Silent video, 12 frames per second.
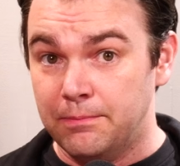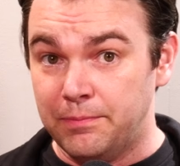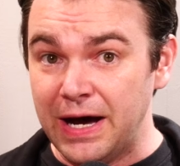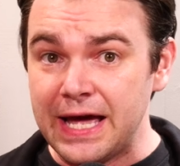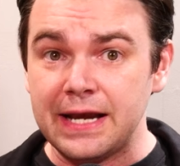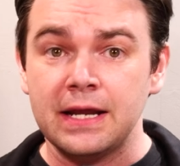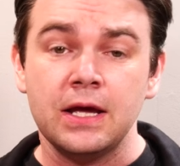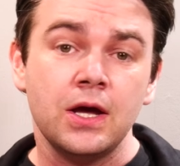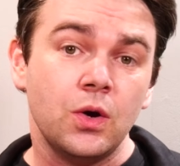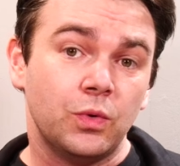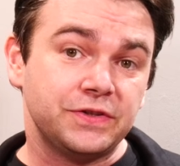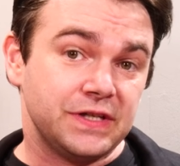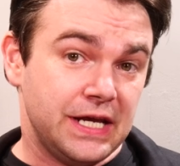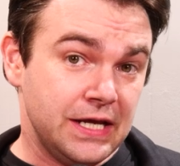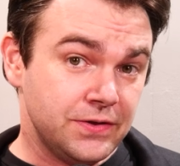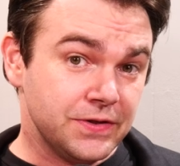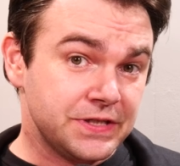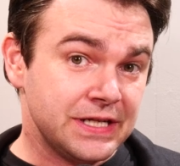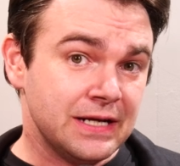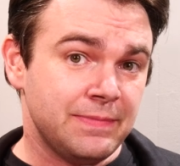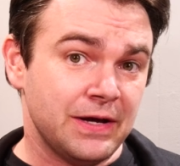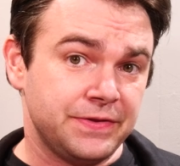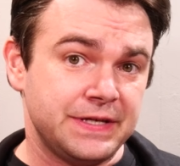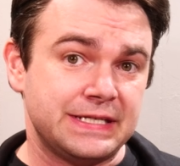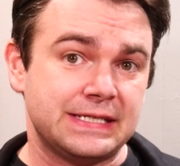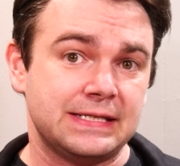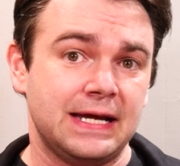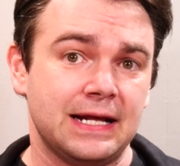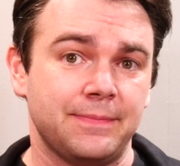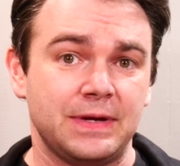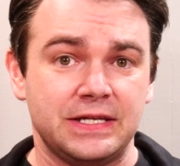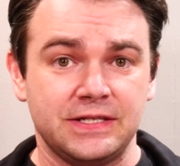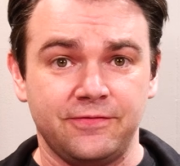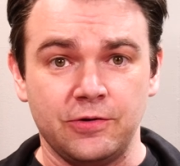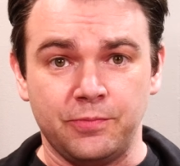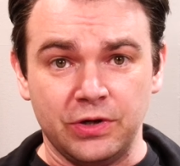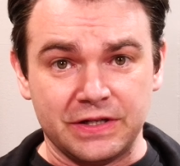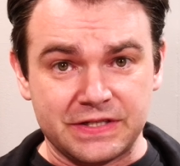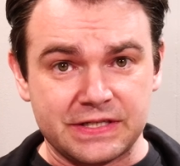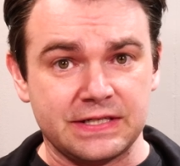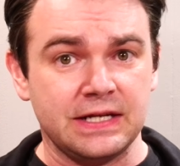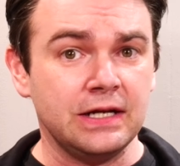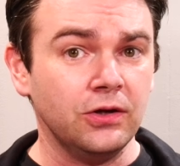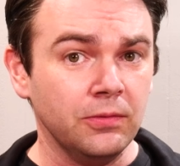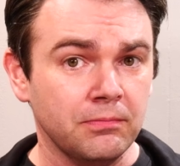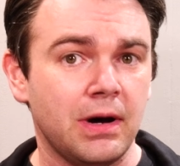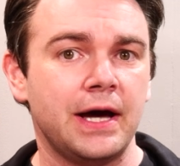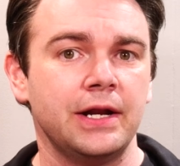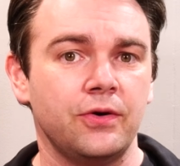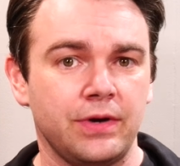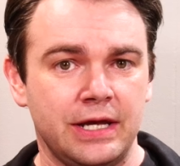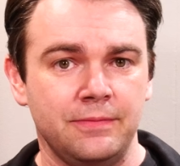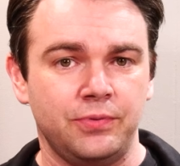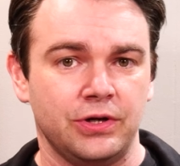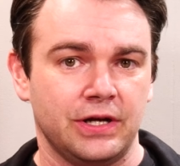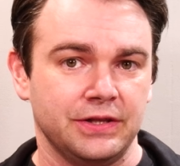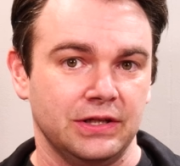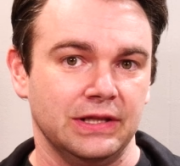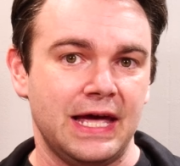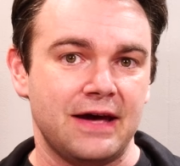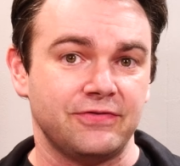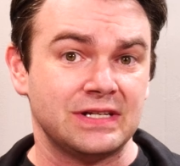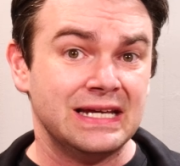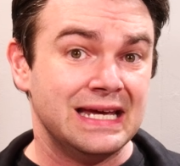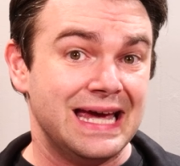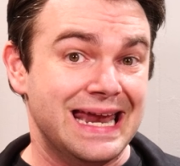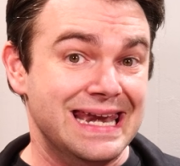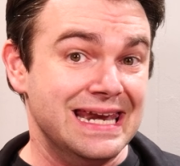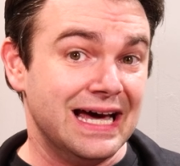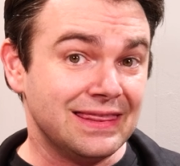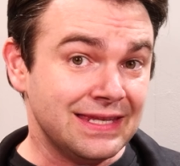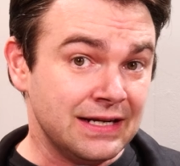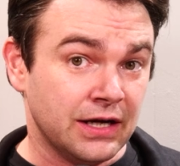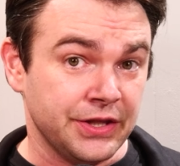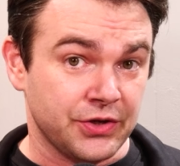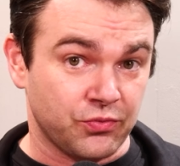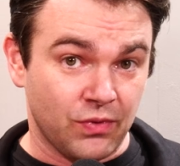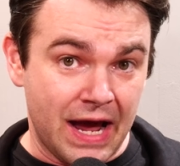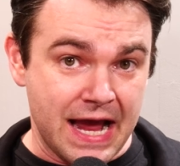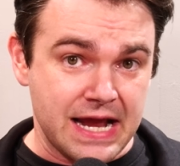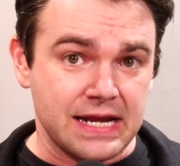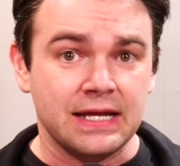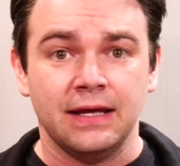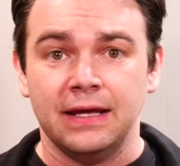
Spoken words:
But what's interesting about this setup is if you put a single mono input on the left and nothing on the right,